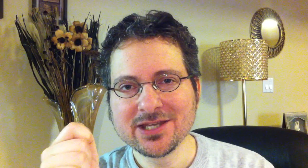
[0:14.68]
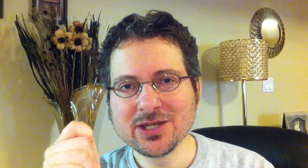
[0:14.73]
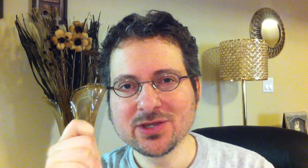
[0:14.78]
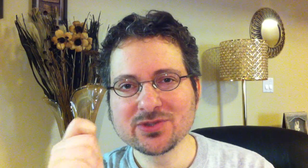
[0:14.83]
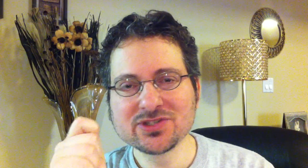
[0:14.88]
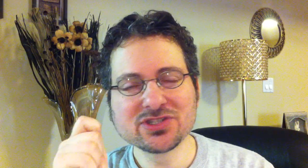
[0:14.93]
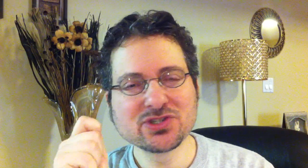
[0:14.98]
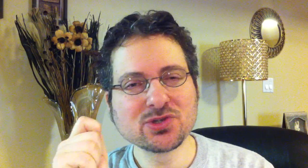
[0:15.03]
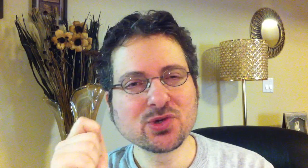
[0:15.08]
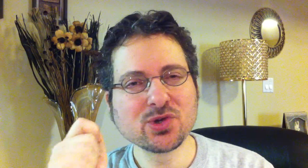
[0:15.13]

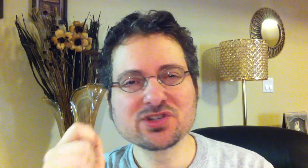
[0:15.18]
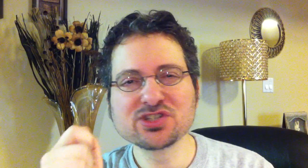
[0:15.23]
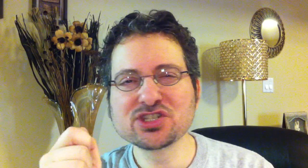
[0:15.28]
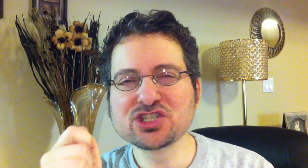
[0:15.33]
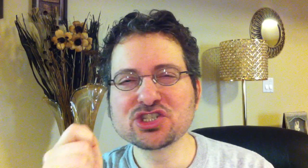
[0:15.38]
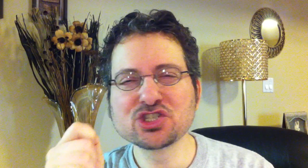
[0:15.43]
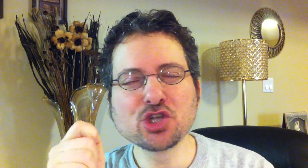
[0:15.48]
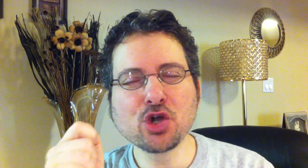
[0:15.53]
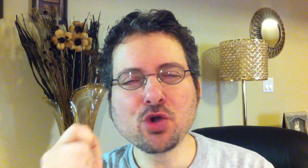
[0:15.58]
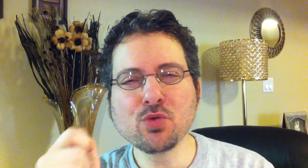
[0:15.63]
He'll snort
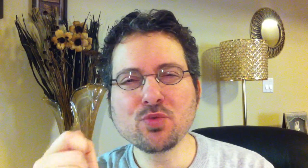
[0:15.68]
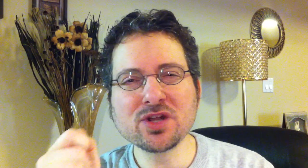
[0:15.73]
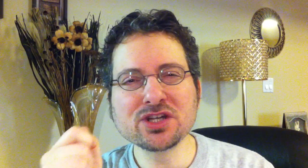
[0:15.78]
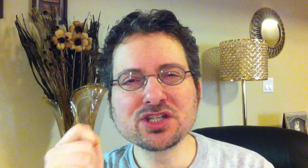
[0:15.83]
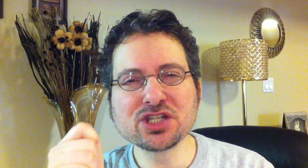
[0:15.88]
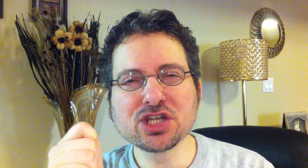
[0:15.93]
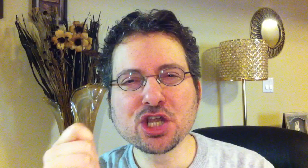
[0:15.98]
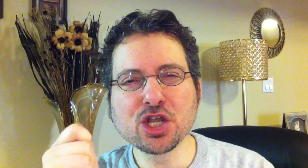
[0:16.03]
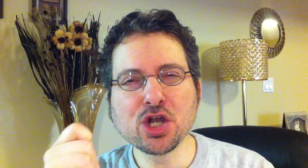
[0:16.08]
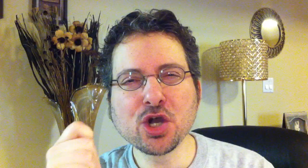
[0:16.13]
so
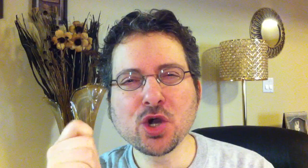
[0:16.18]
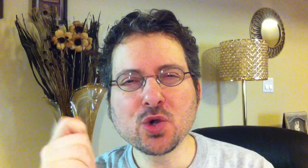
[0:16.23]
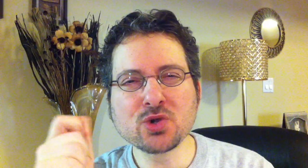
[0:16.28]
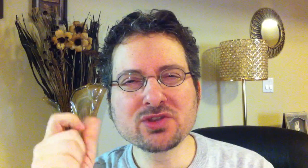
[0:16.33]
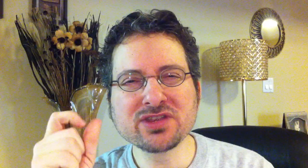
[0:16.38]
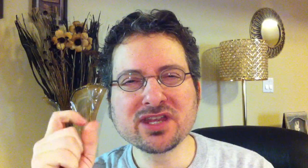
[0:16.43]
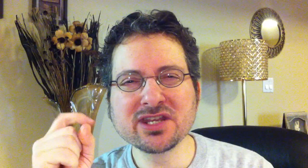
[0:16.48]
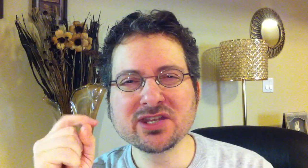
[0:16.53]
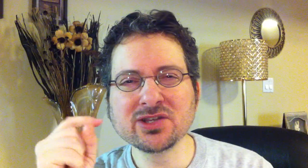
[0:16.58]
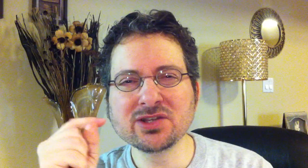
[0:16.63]
much
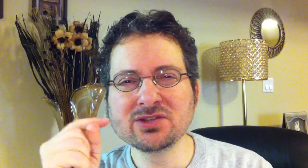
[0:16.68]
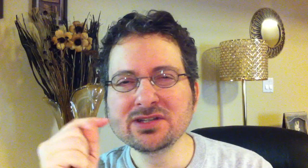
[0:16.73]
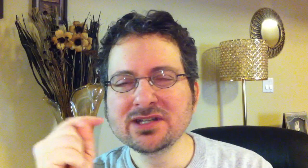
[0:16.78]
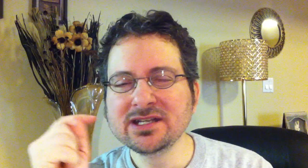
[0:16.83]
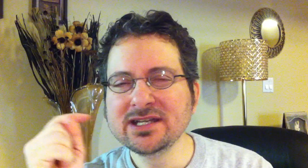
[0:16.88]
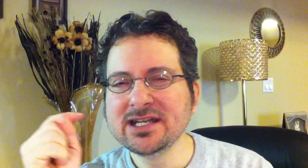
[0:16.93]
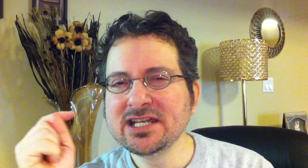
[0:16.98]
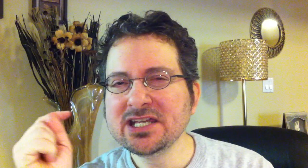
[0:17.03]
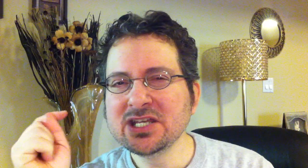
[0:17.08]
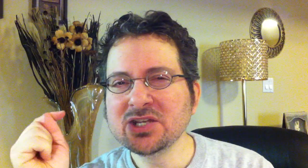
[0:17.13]
coke that he'll
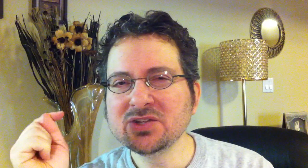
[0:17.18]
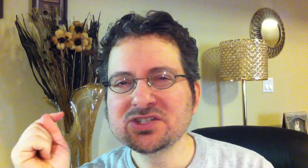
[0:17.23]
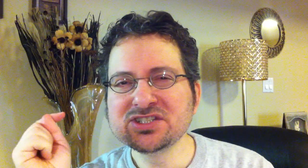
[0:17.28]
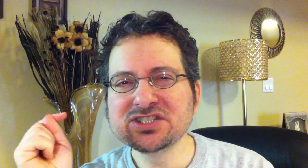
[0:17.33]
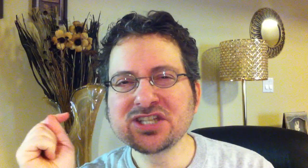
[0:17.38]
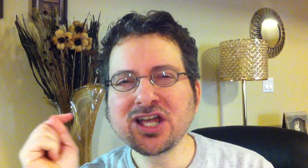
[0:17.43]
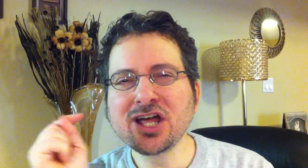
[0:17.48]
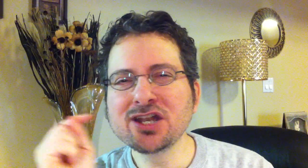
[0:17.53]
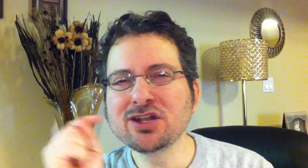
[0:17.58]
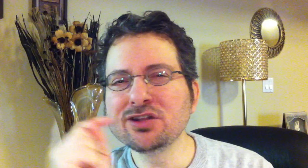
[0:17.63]

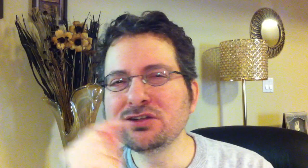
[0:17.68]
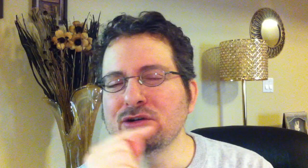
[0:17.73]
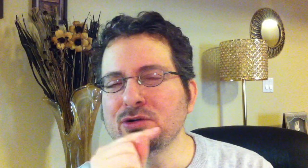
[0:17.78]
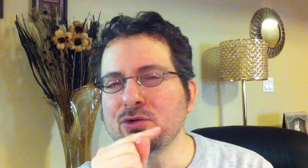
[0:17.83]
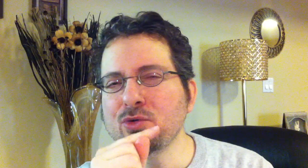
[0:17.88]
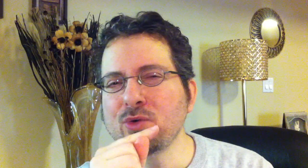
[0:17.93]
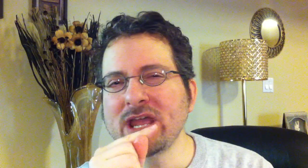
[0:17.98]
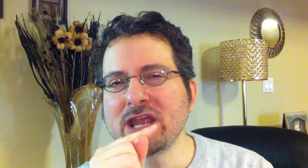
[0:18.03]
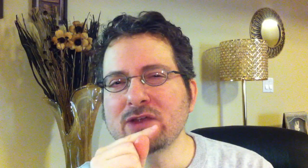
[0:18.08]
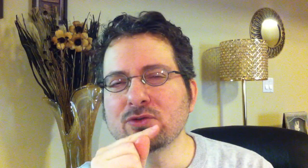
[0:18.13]

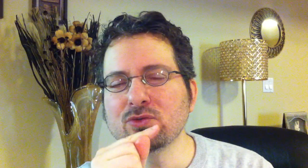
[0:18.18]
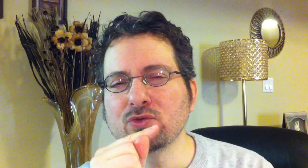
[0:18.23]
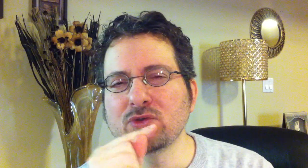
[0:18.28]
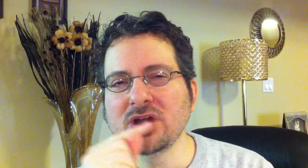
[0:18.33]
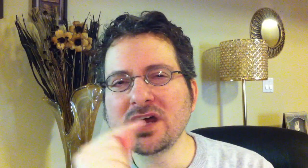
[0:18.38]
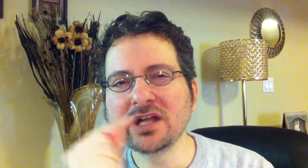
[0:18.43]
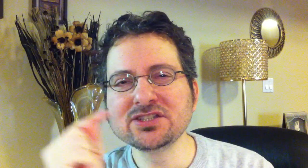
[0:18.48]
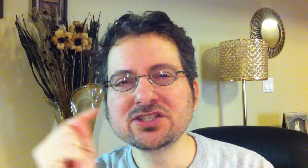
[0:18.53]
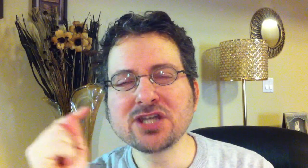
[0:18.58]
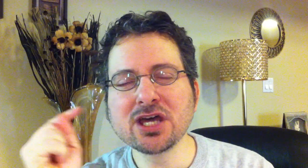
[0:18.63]
tunnel
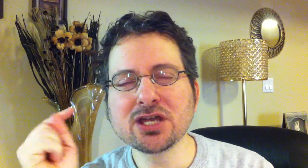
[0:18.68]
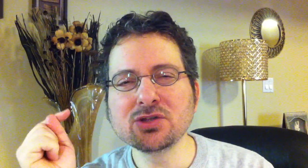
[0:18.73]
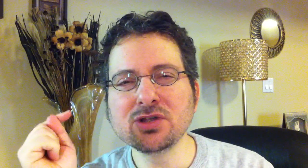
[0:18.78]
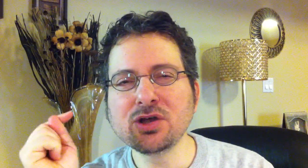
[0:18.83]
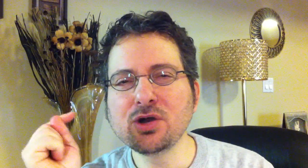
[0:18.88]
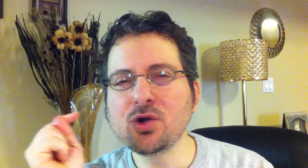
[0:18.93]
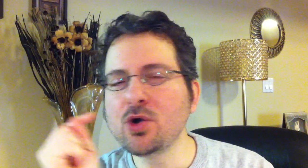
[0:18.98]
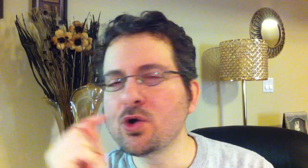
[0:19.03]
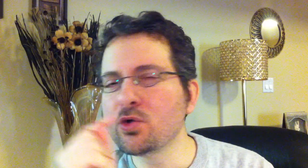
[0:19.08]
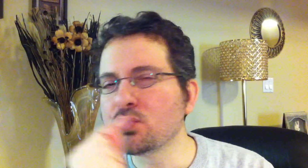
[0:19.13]

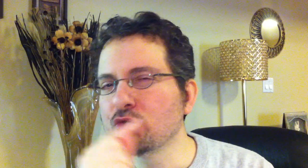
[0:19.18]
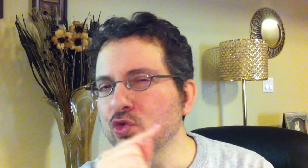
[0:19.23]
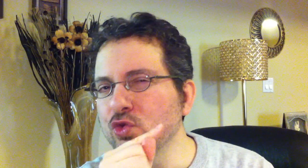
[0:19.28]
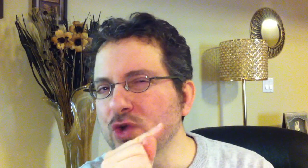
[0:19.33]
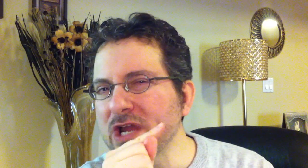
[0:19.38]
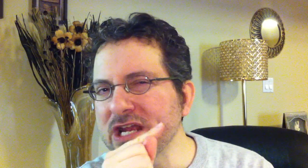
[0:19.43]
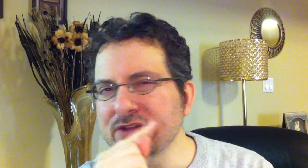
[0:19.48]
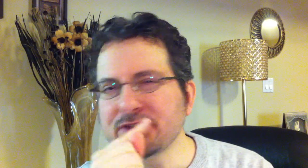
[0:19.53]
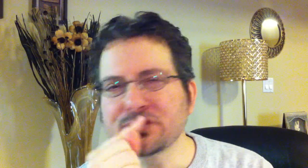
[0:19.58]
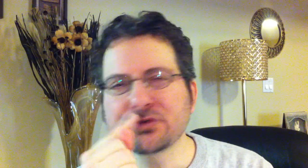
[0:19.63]
a hole
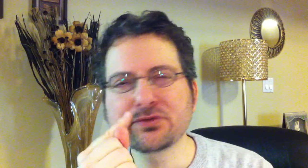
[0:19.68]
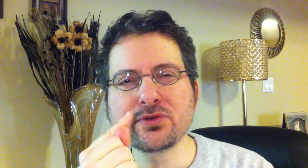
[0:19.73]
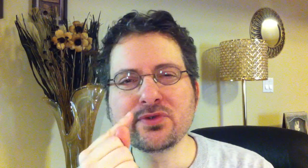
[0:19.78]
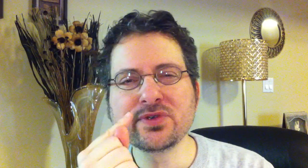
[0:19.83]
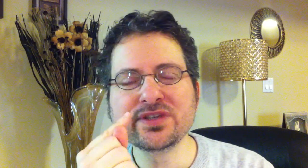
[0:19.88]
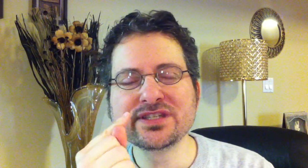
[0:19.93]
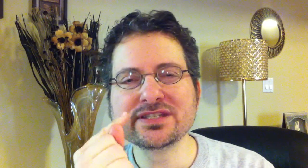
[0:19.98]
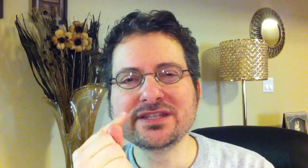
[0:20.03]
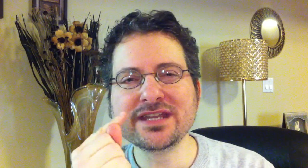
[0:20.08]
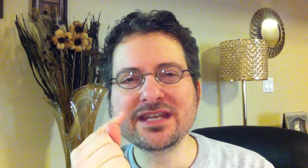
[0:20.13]
right
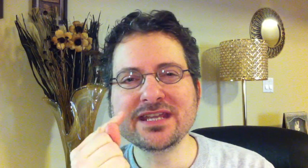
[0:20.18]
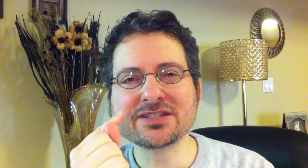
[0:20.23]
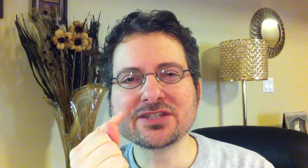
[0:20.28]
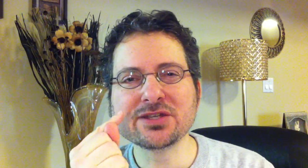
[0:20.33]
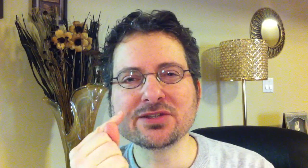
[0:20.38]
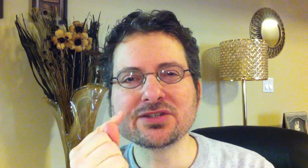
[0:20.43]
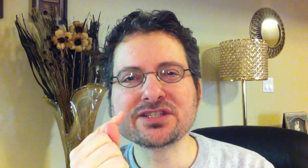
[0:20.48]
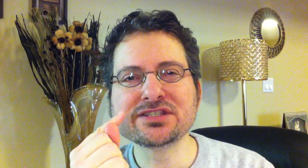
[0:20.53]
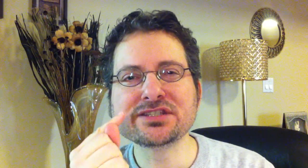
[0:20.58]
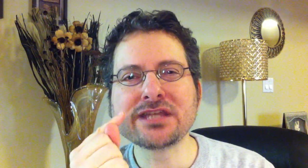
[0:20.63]
through his
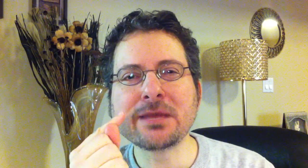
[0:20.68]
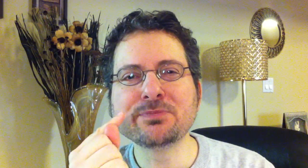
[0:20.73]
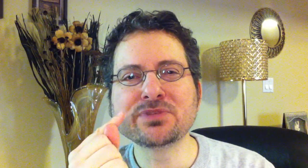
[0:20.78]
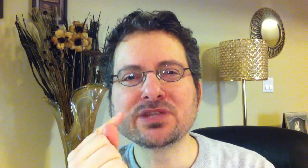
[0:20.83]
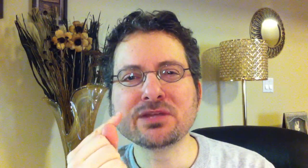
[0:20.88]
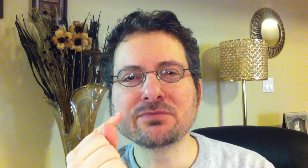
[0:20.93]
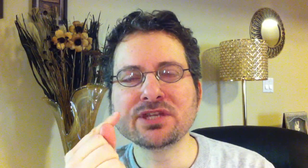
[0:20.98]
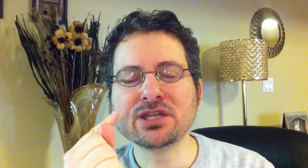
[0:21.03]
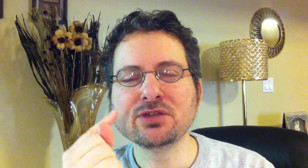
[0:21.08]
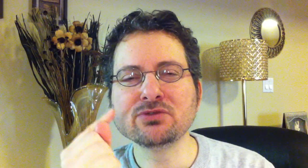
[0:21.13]
nasal septum.